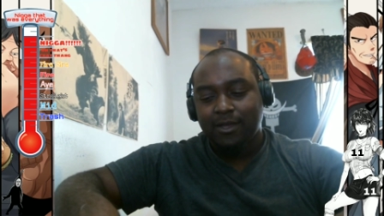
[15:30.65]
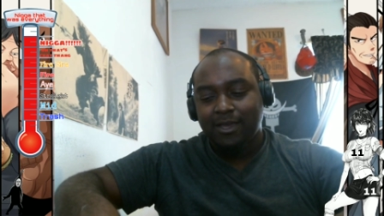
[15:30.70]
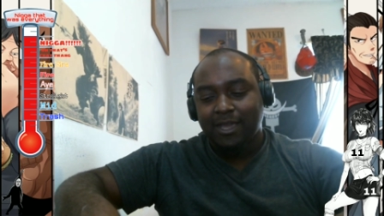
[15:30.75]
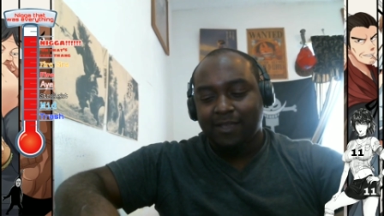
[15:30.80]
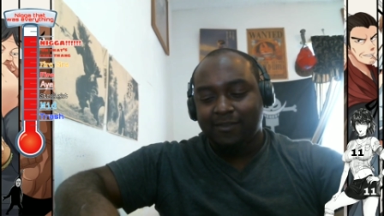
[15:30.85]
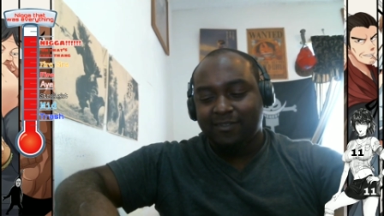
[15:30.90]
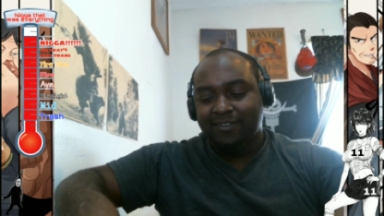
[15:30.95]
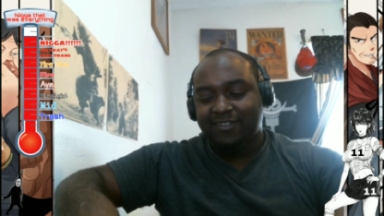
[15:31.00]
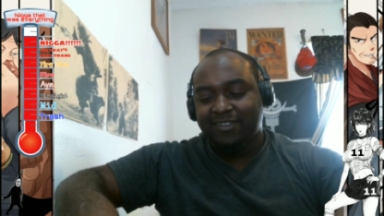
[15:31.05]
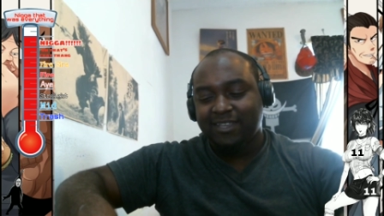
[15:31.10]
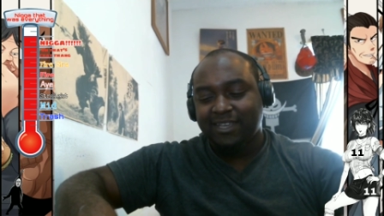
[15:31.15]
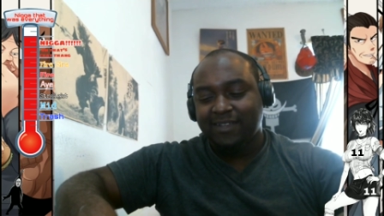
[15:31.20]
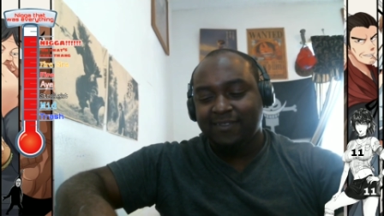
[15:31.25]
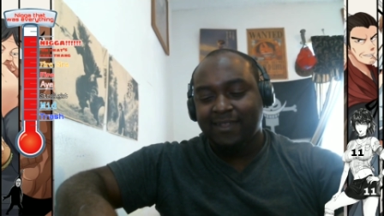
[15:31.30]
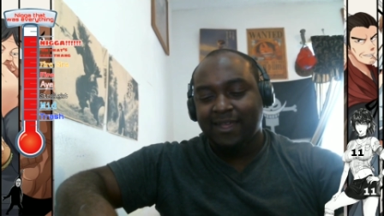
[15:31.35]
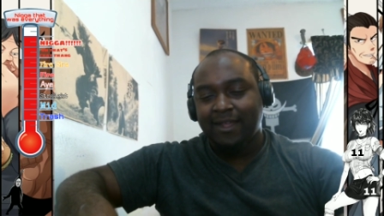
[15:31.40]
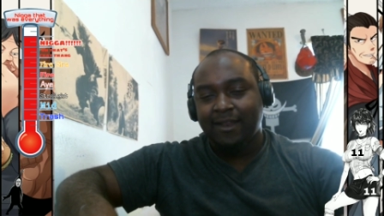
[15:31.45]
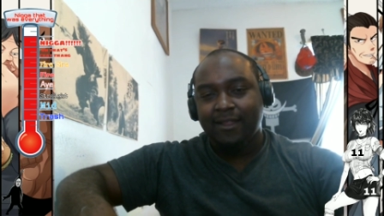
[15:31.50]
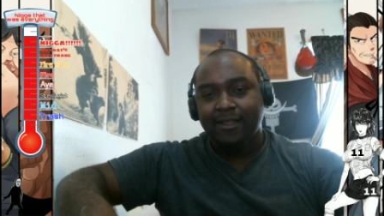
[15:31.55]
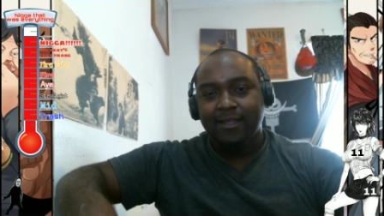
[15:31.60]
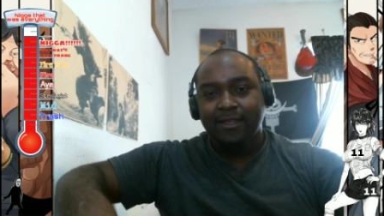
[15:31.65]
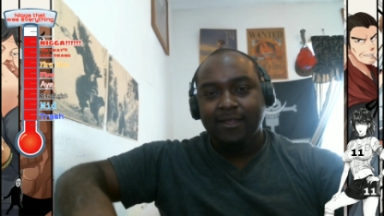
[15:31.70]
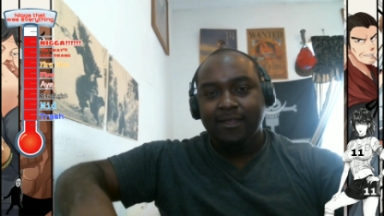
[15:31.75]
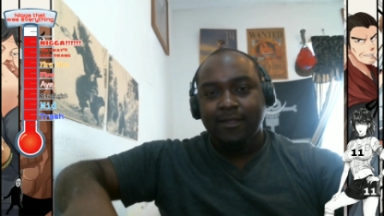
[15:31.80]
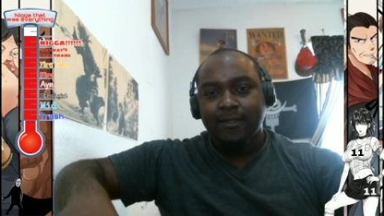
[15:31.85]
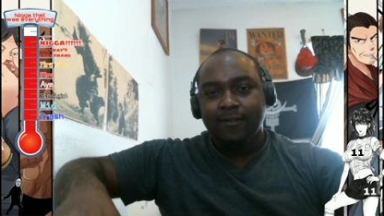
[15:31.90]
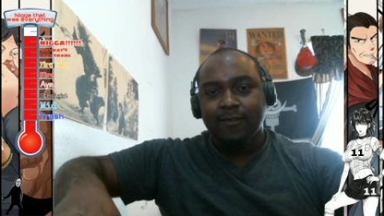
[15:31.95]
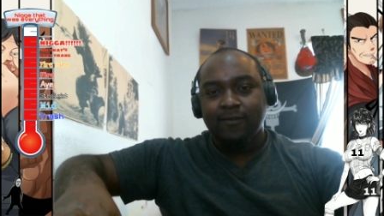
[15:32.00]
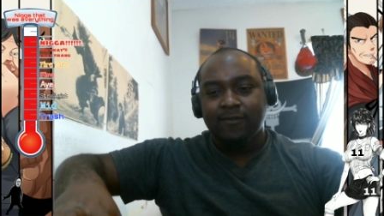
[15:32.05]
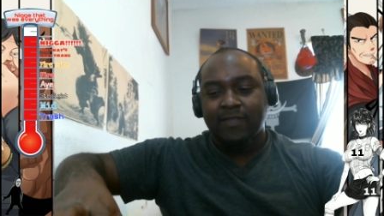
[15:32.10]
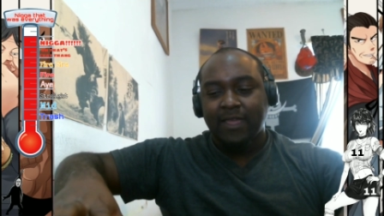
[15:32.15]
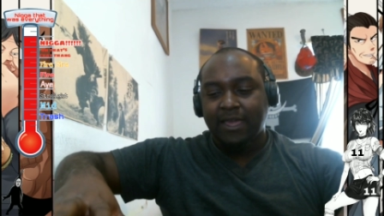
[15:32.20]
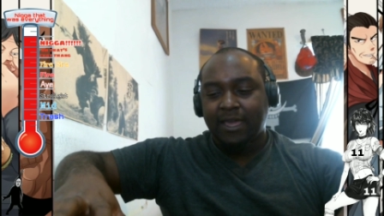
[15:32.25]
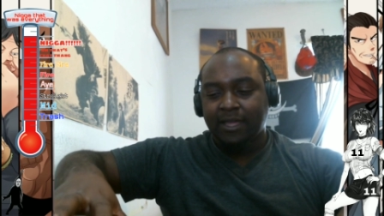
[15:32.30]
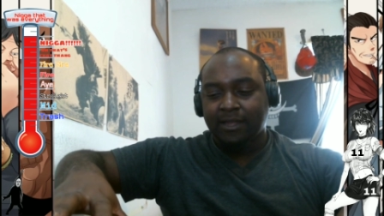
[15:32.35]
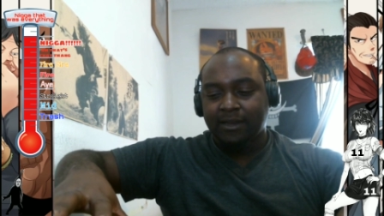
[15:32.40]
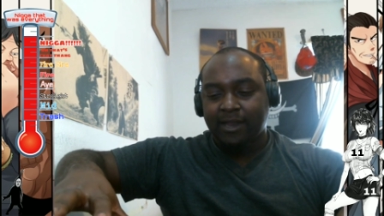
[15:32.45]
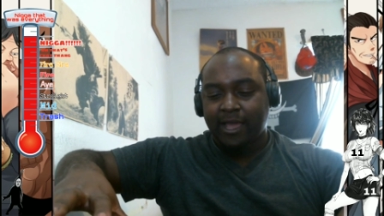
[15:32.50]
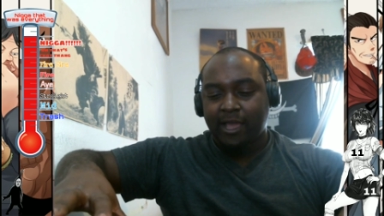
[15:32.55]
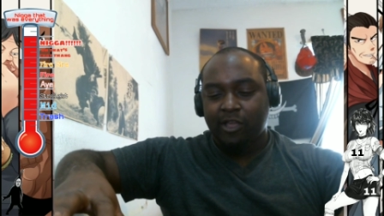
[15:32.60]
is it saying that they
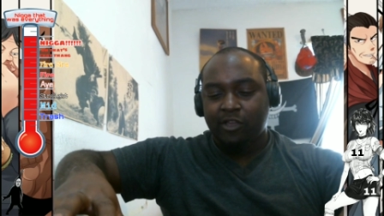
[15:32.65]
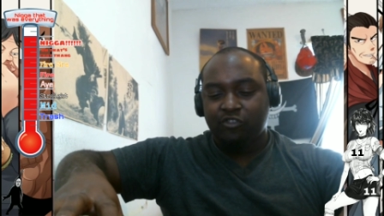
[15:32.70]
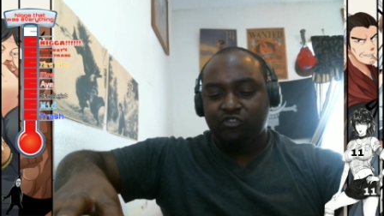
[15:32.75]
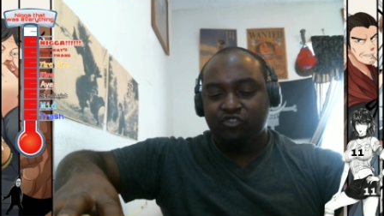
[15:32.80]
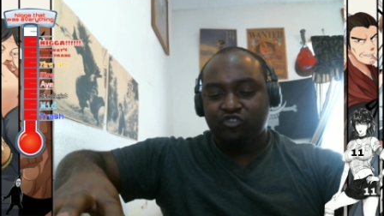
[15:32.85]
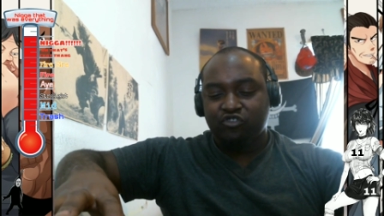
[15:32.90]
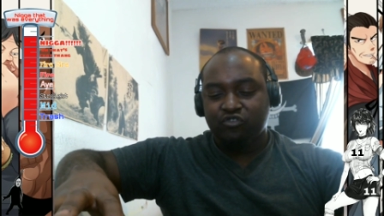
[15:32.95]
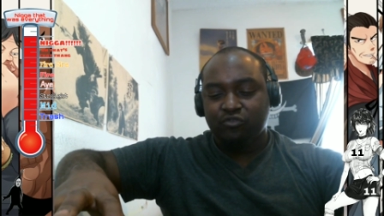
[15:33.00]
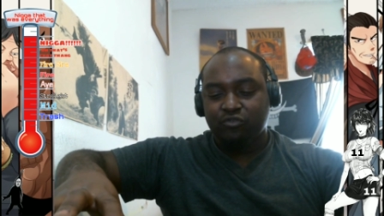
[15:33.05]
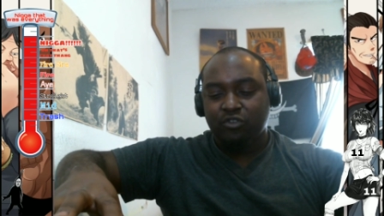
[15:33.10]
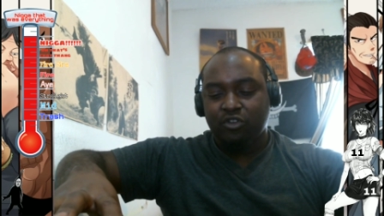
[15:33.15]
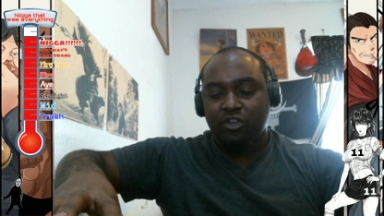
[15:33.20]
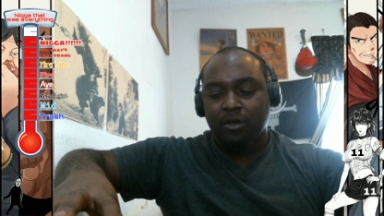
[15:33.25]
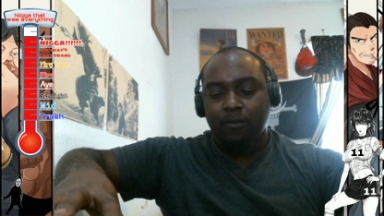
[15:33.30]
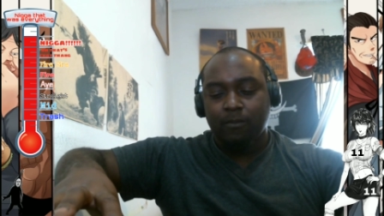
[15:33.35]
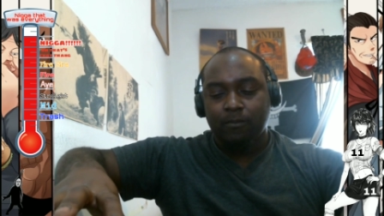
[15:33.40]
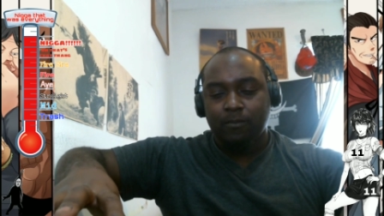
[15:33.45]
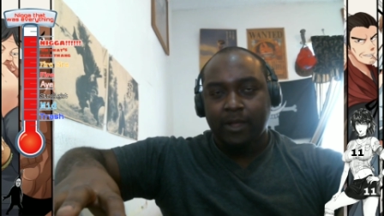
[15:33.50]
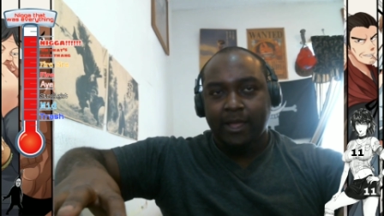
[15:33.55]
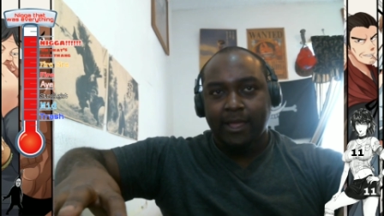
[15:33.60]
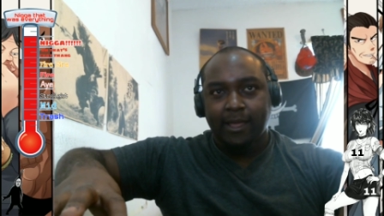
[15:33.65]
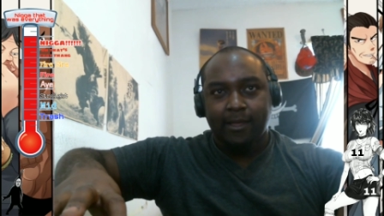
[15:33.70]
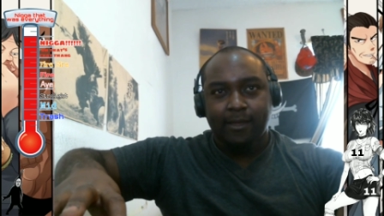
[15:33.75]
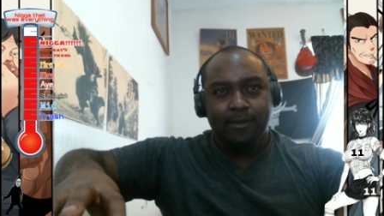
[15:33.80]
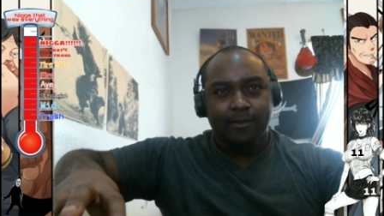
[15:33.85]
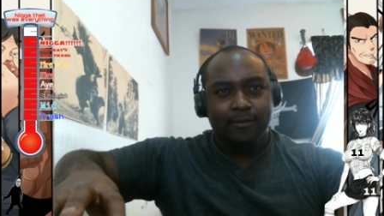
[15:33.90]
can like sh- come like